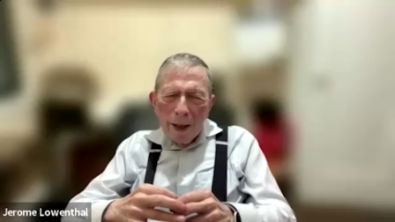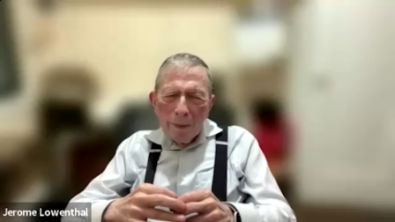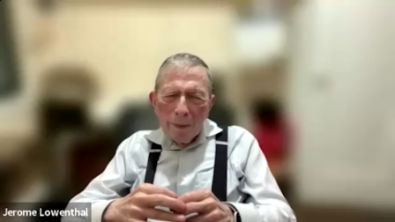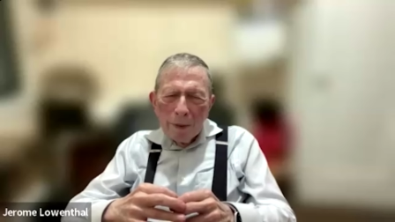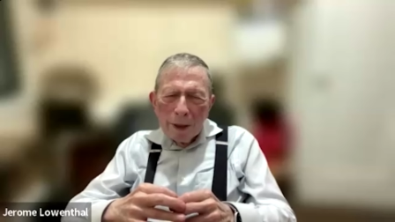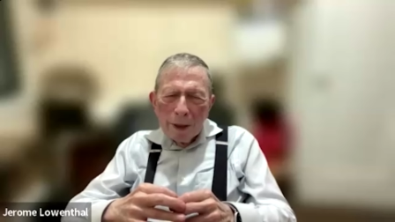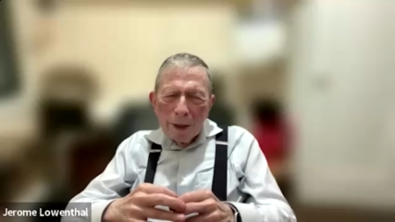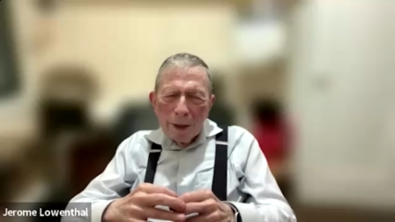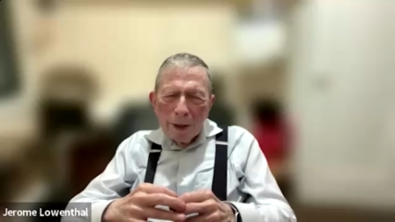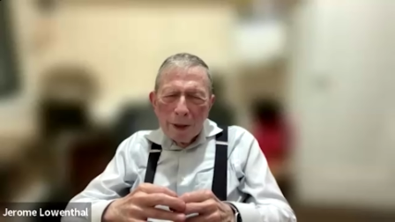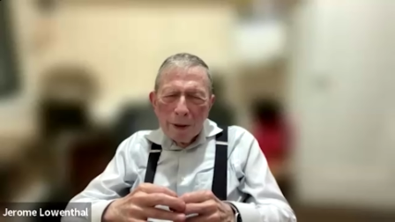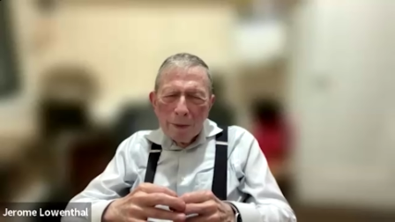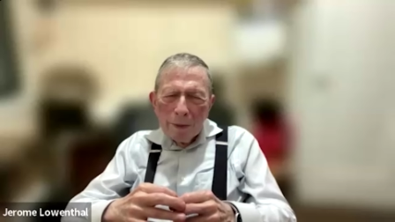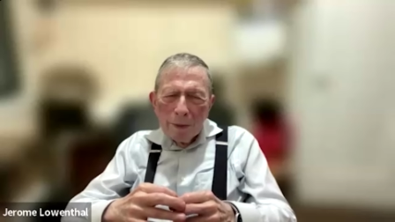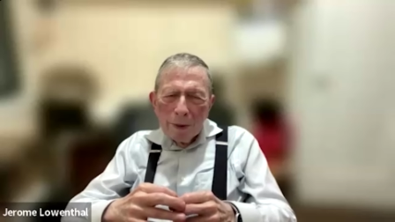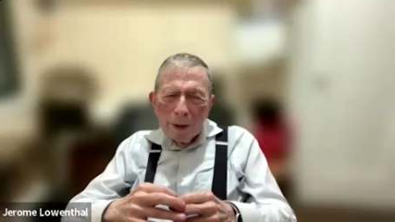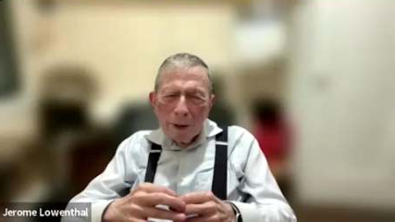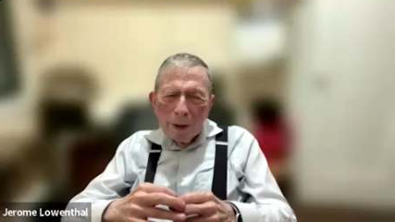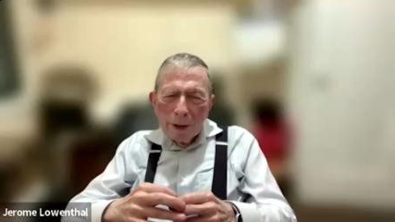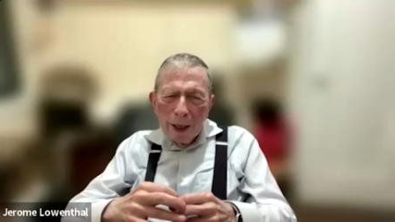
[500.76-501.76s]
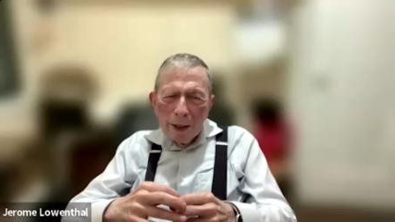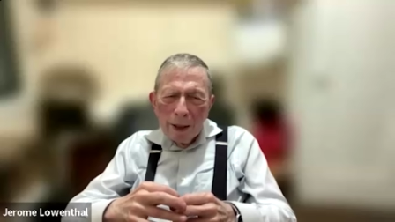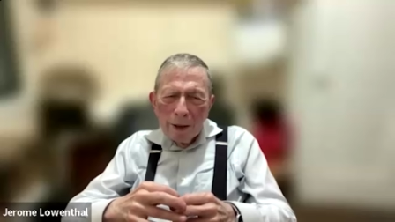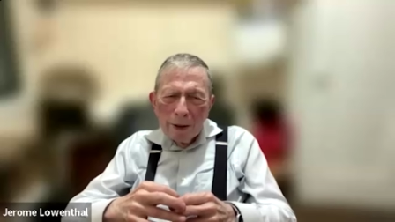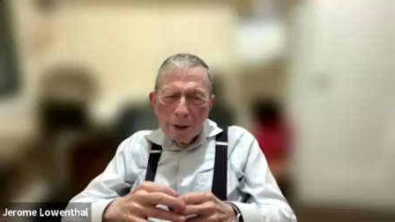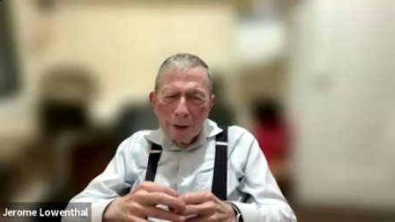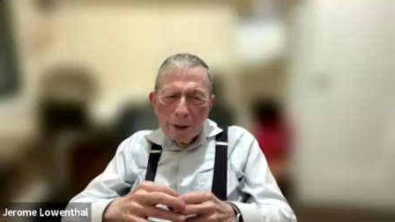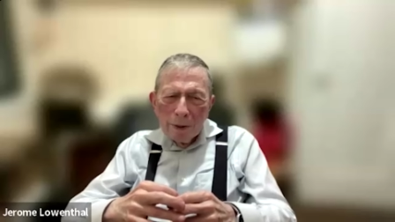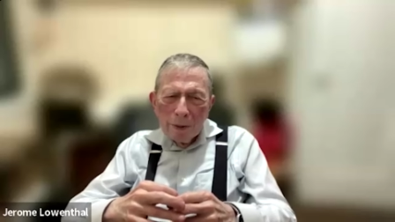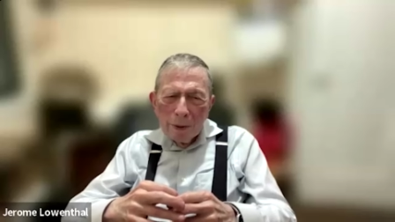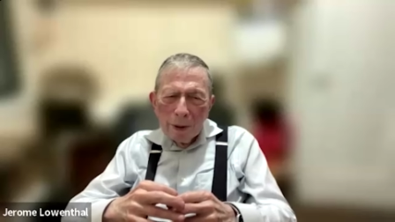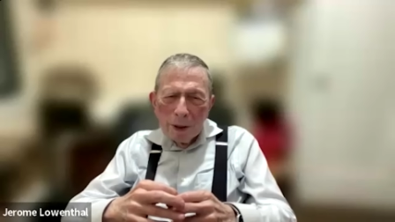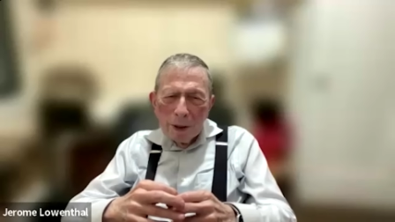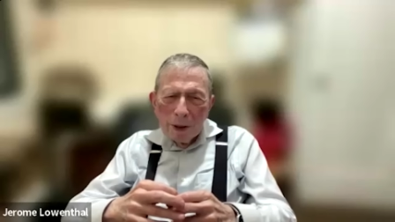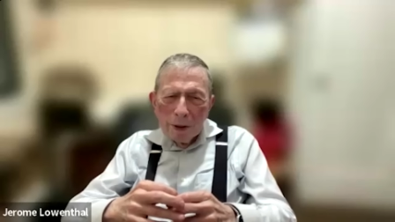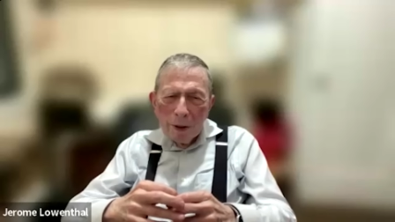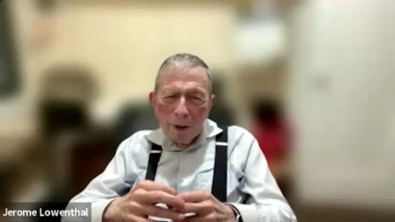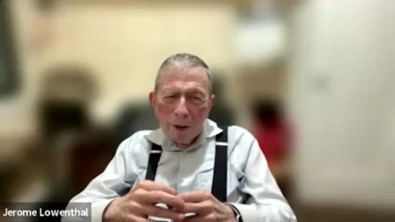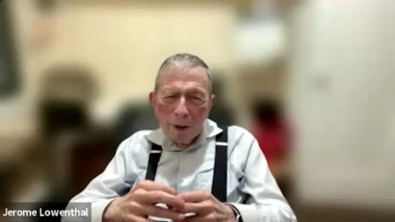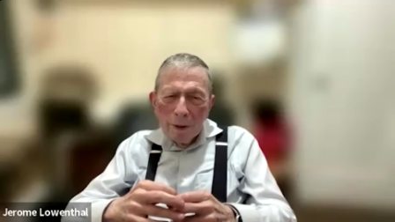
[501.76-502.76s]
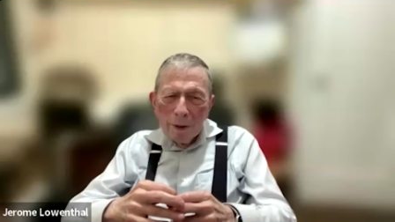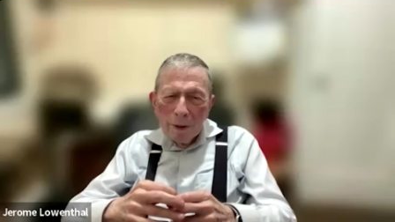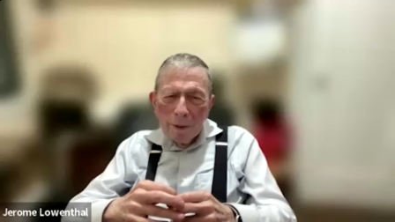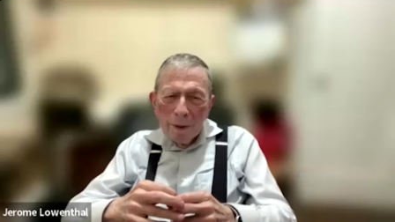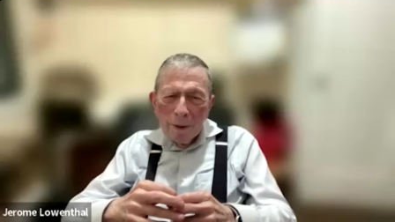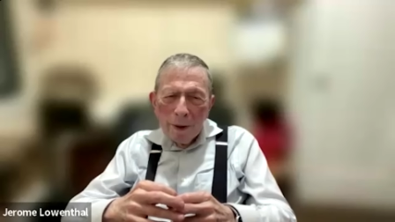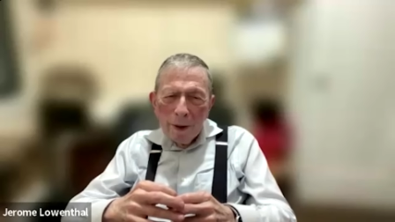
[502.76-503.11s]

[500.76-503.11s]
competition was not 6 weeks long,